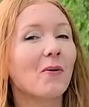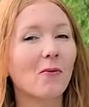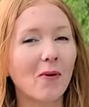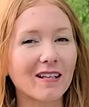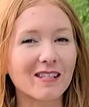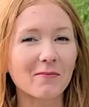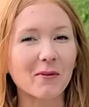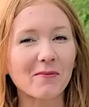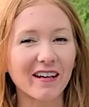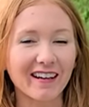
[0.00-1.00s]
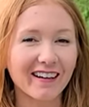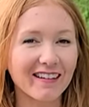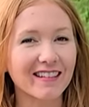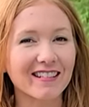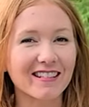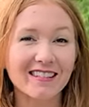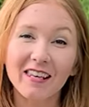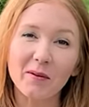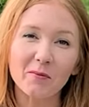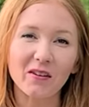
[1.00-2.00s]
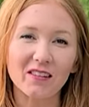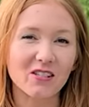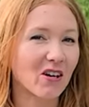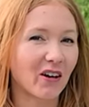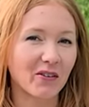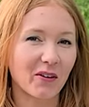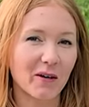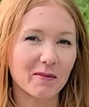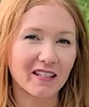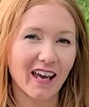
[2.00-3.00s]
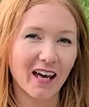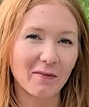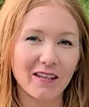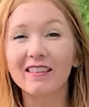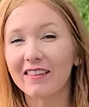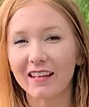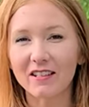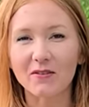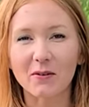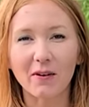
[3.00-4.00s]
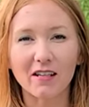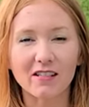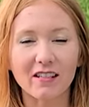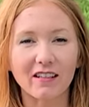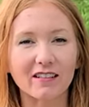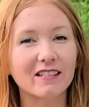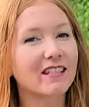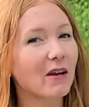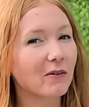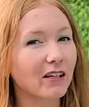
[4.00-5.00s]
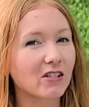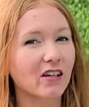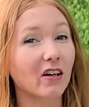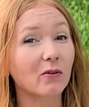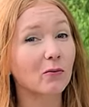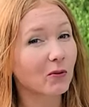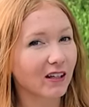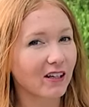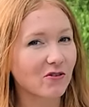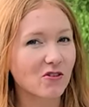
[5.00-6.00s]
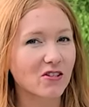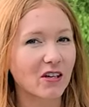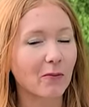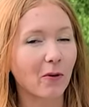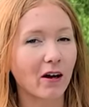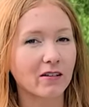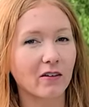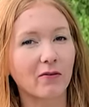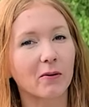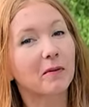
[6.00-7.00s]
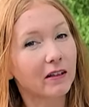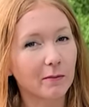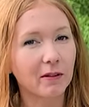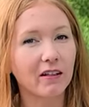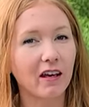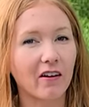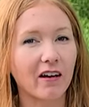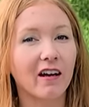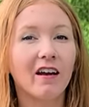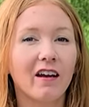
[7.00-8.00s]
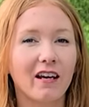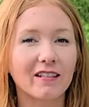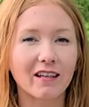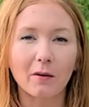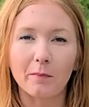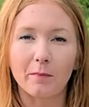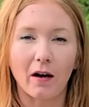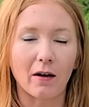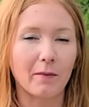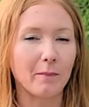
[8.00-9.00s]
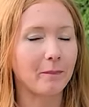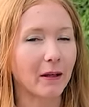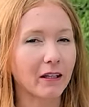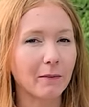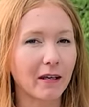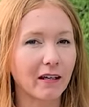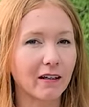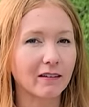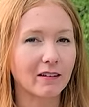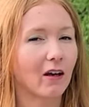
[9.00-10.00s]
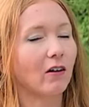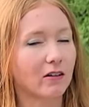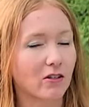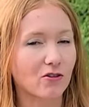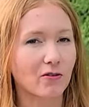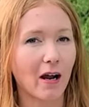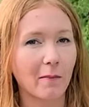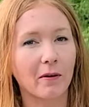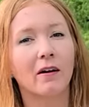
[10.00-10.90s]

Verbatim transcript: What's up America? This is Kim with Geauga Firearms Academy. Thanks for watching. Today we're going to check out a really interesting project from Clip and Carry. It's like a, a belly band, they call it the strap.